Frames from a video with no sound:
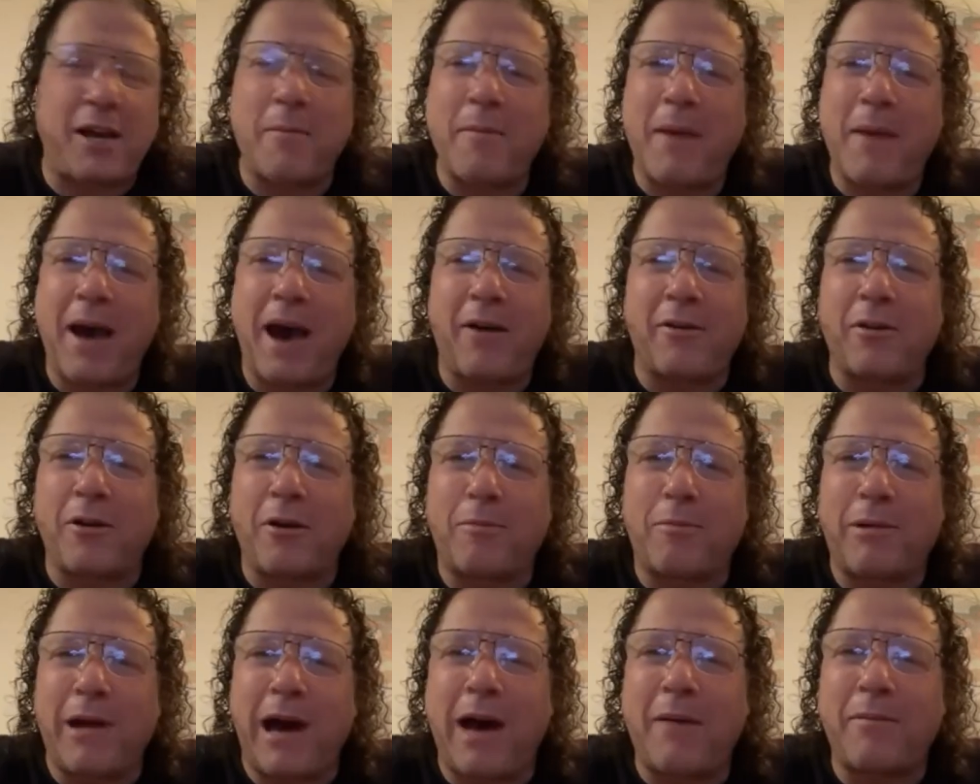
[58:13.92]
them out, no
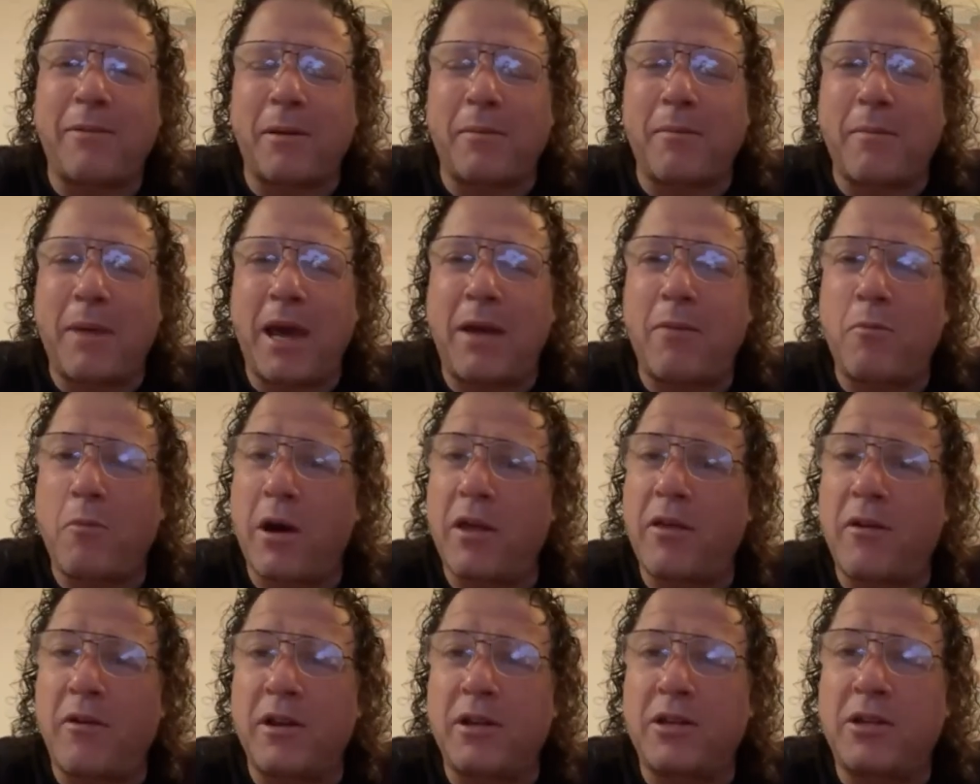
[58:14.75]
problem, man.
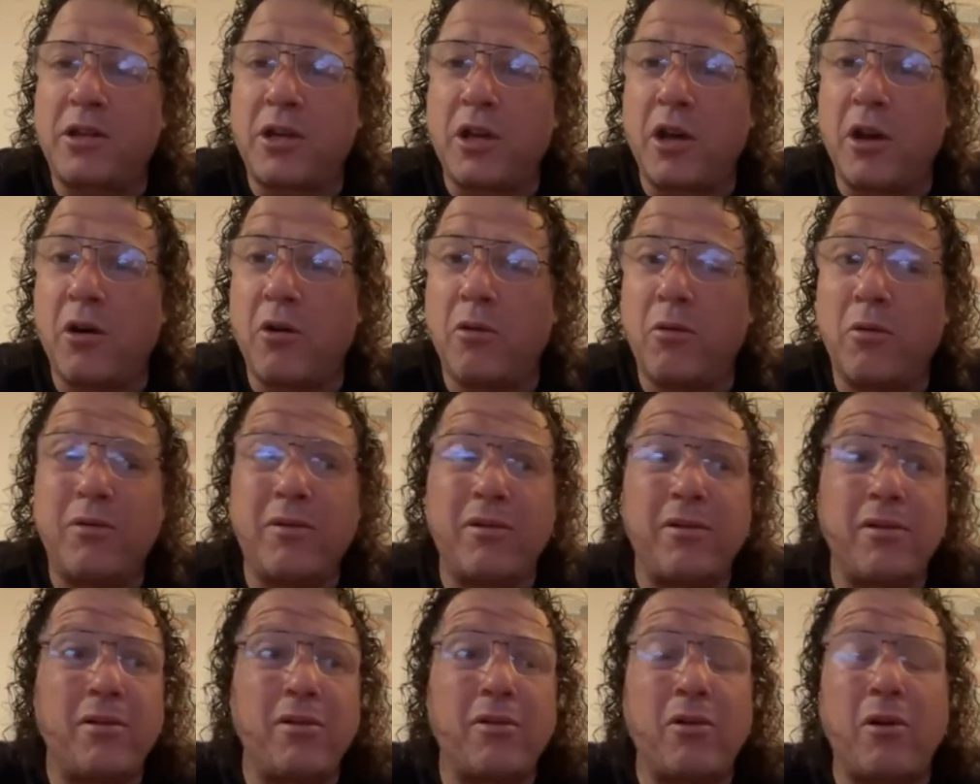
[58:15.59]
Whether it's you
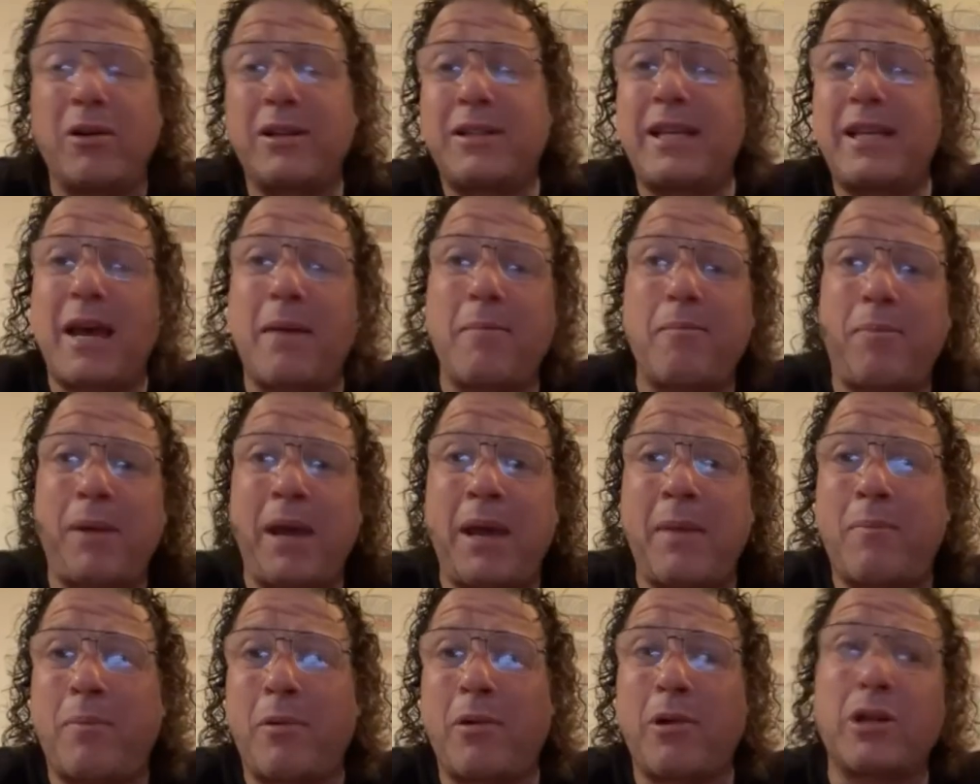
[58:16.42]
or 10
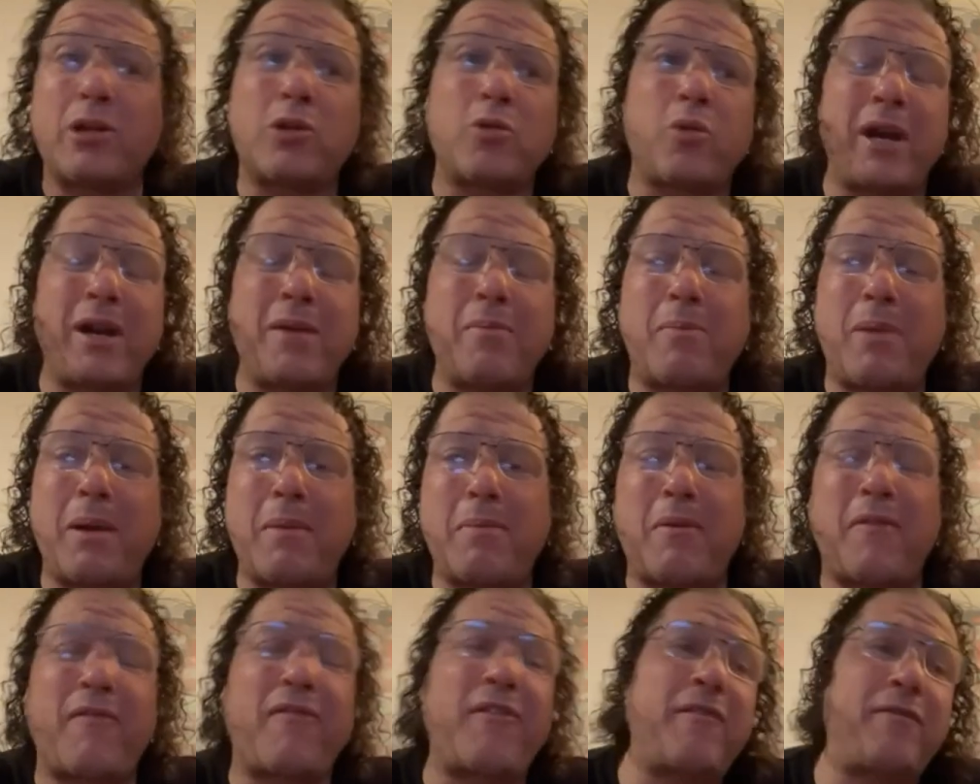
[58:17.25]
people or 20
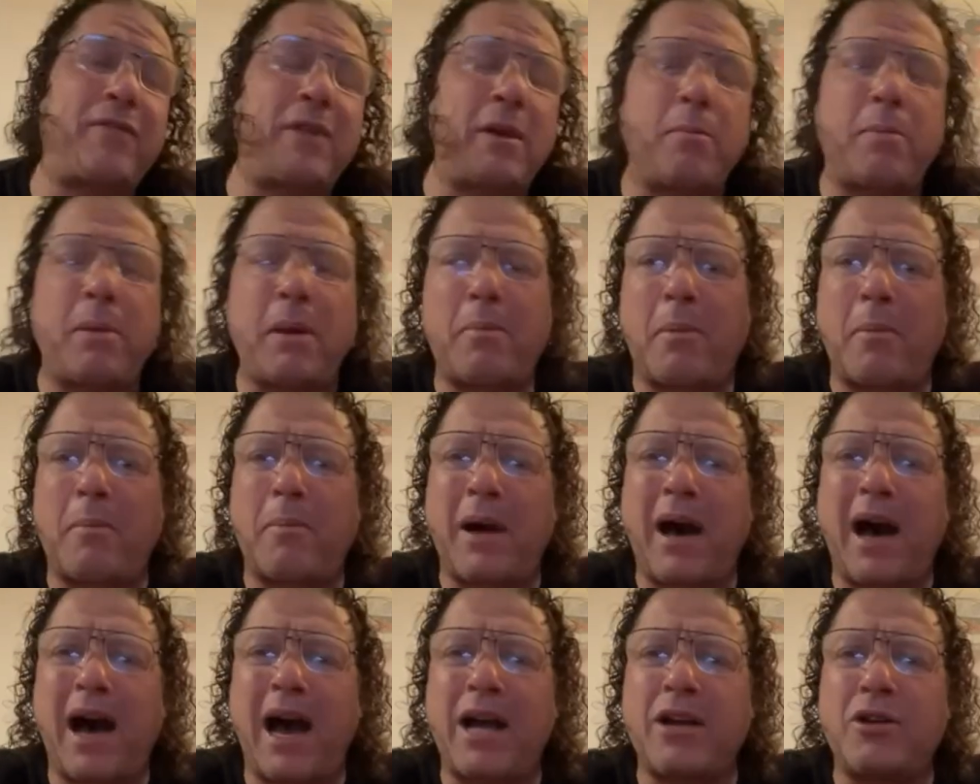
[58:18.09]
people, 50 people
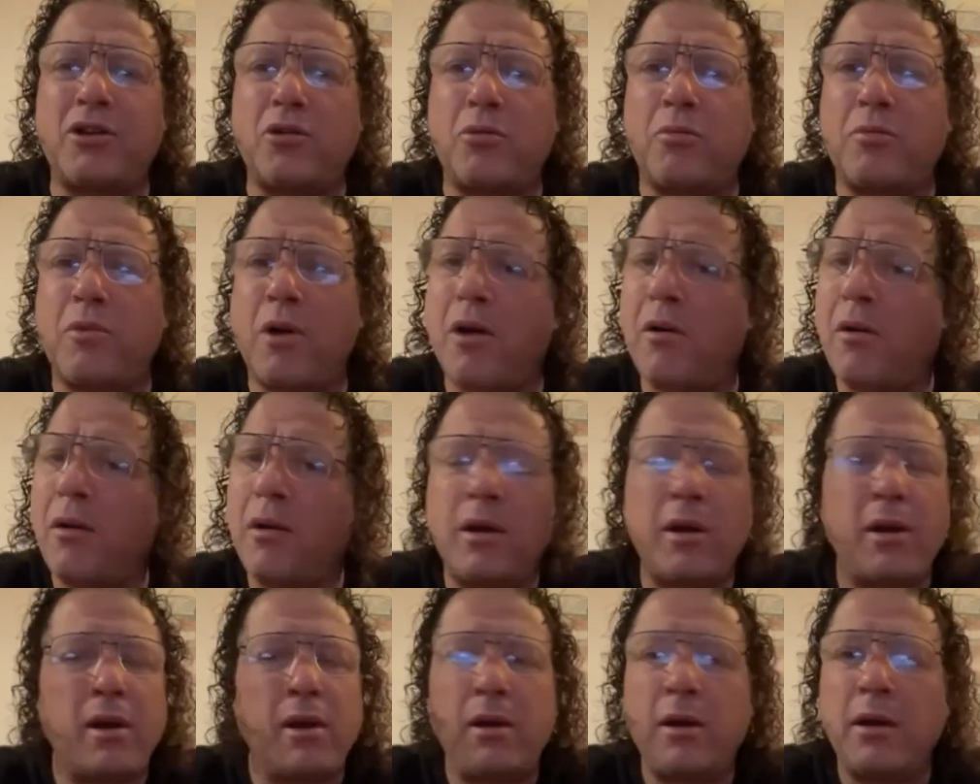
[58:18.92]
behind you,
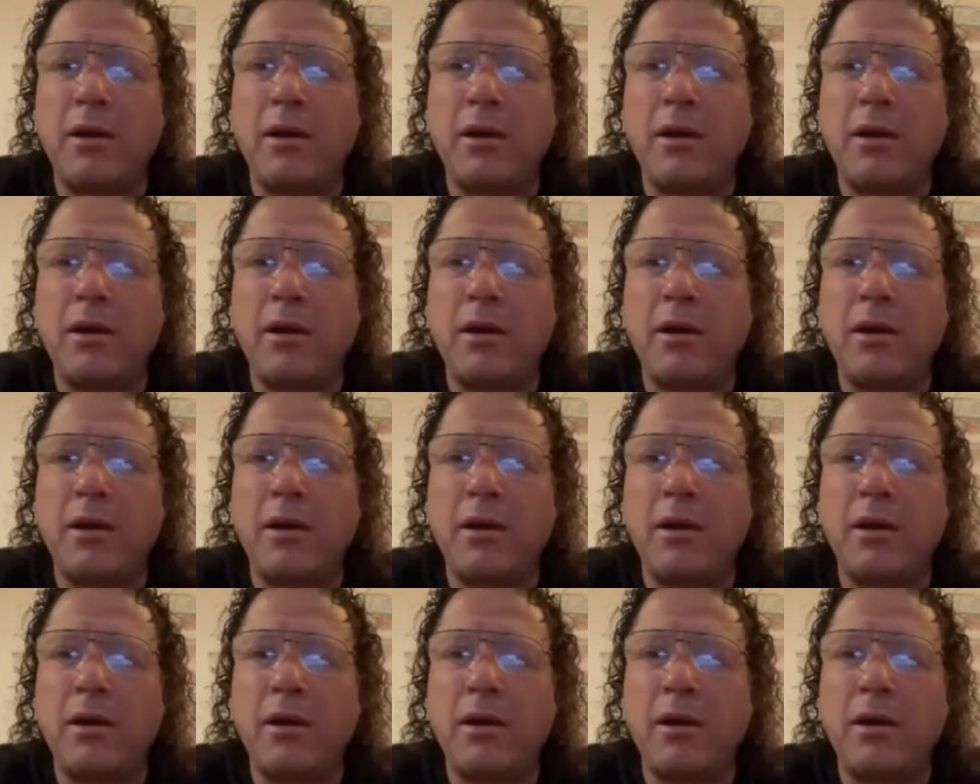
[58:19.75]
bro.